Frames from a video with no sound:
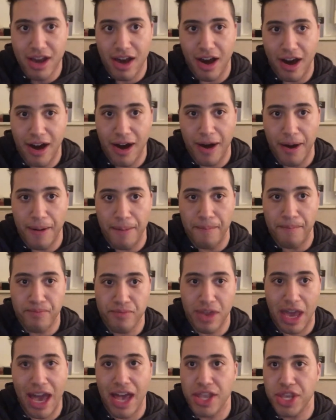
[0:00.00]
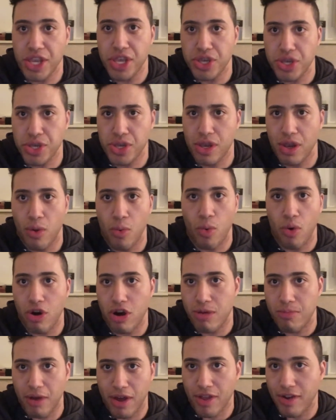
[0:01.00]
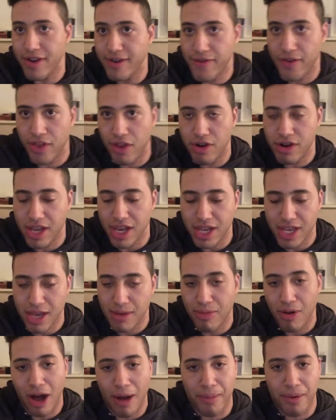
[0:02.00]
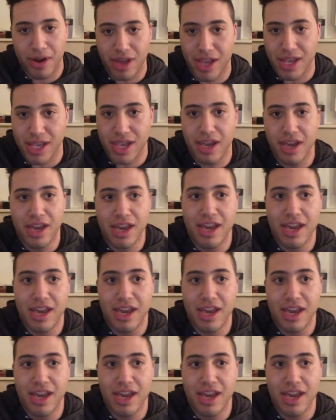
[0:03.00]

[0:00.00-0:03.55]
as is Warner Brothers for their DC properties,